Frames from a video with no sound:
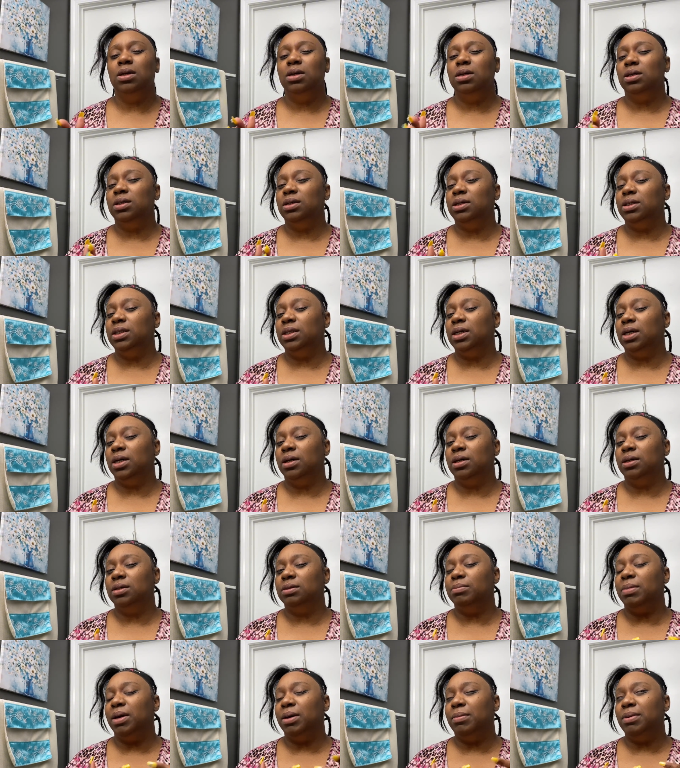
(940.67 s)

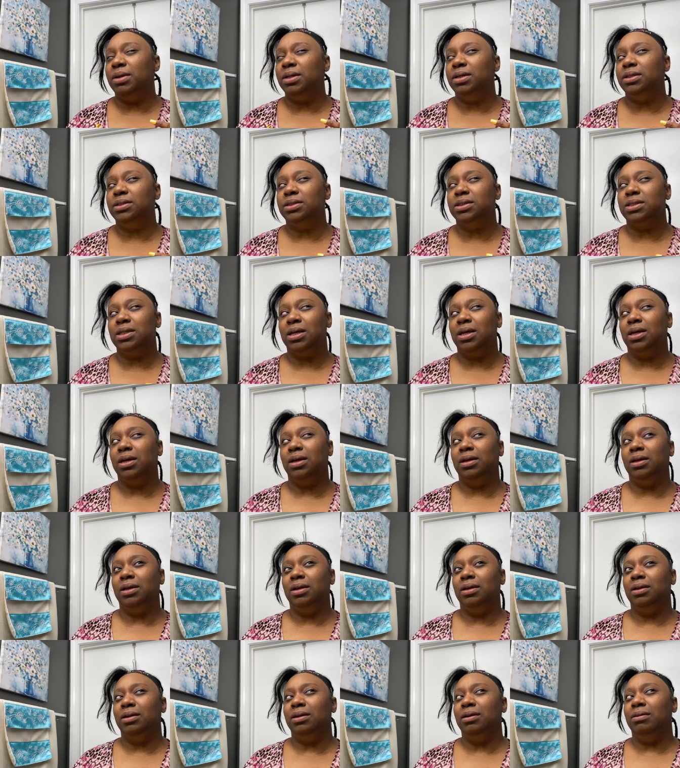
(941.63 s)
yeah, baked beans
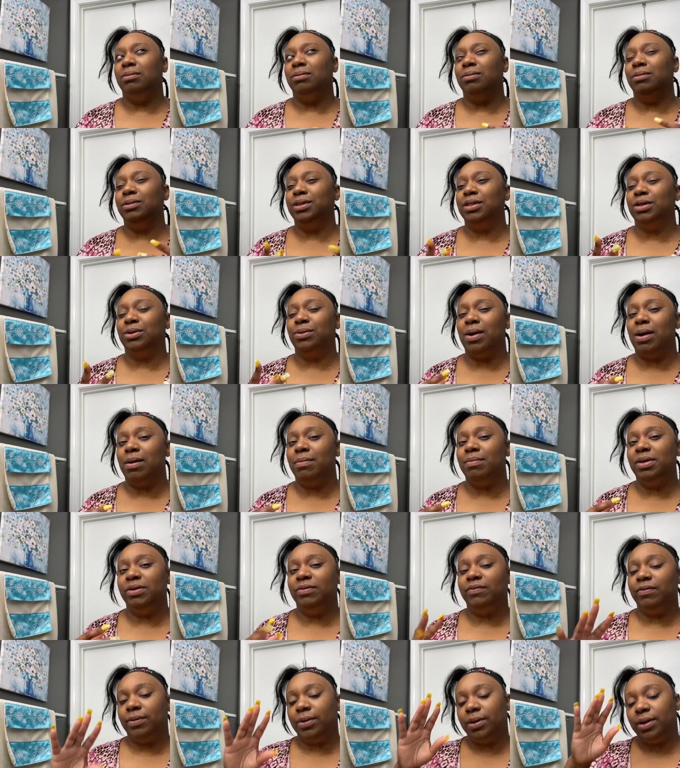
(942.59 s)
and with the ground
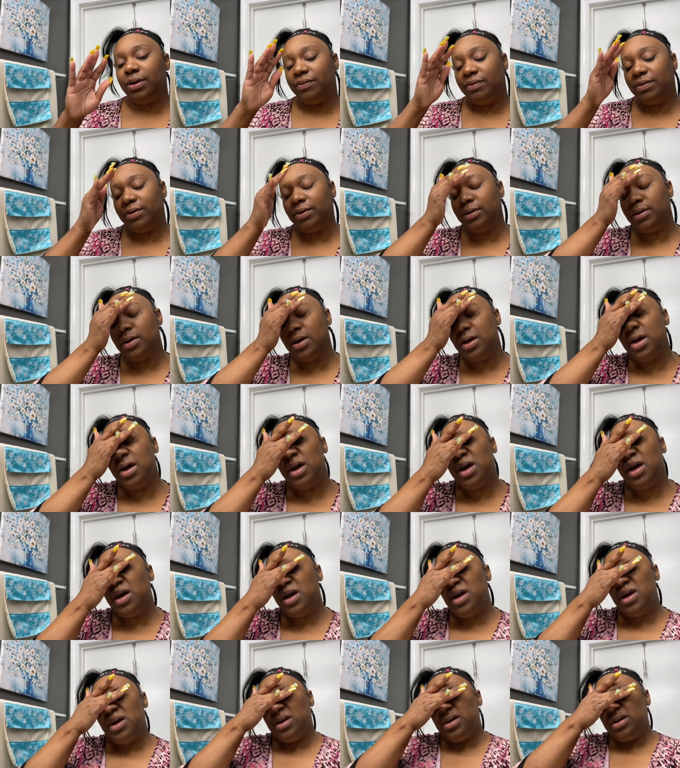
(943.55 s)
beef or whatever.
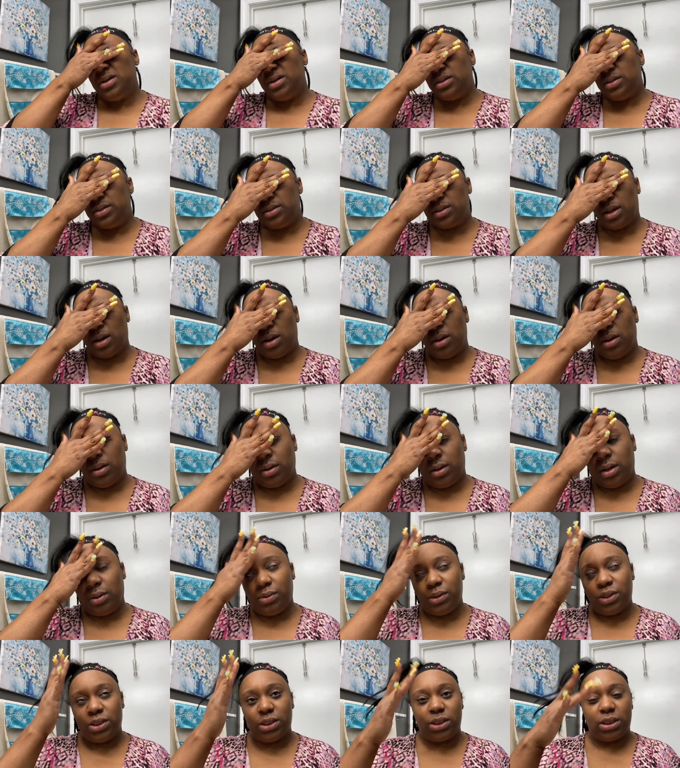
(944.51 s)
So,
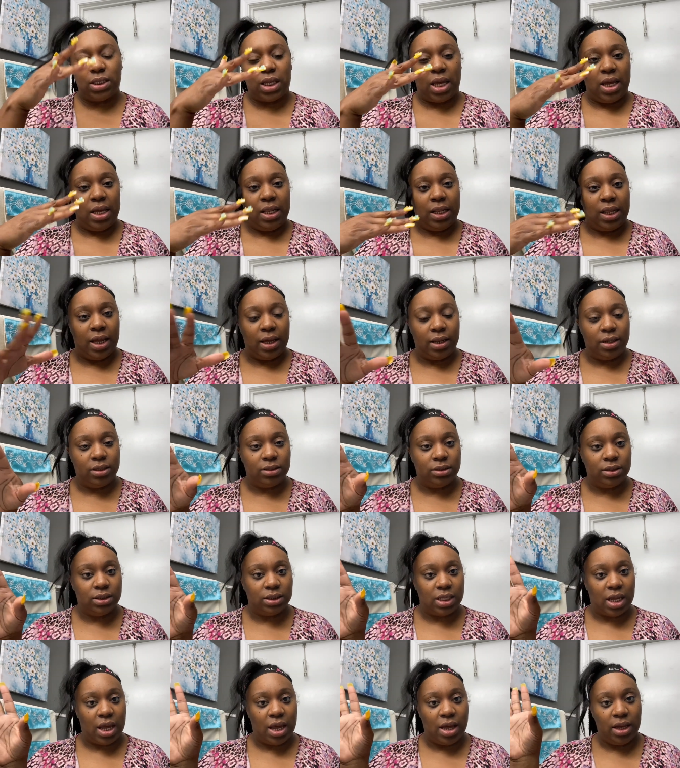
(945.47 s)
and we just ate like little
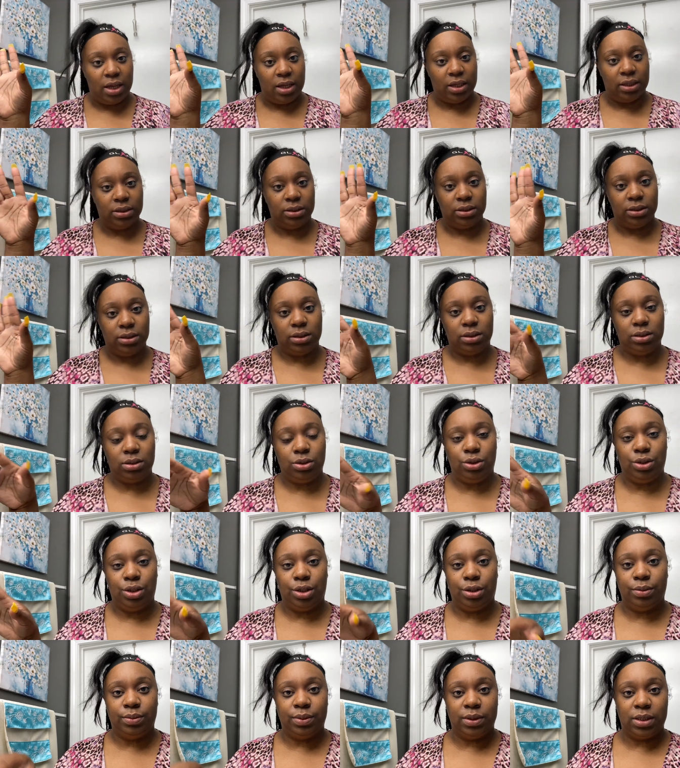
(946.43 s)
sides, you
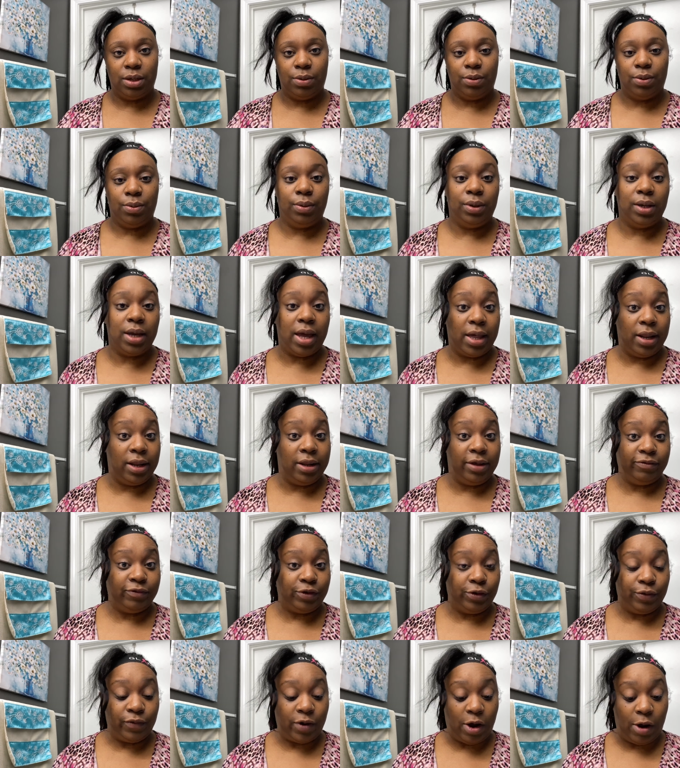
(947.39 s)
know what I'm saying, what we had
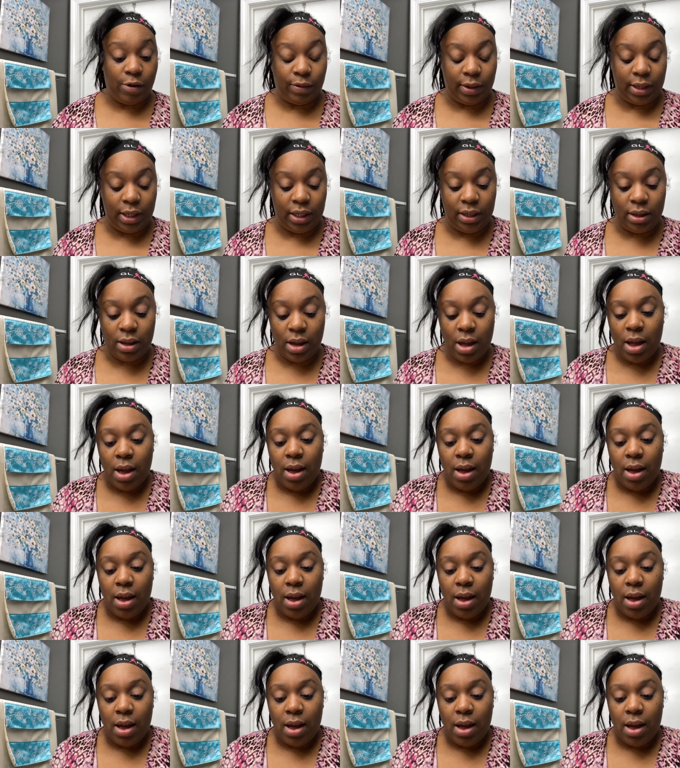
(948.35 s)
left over already.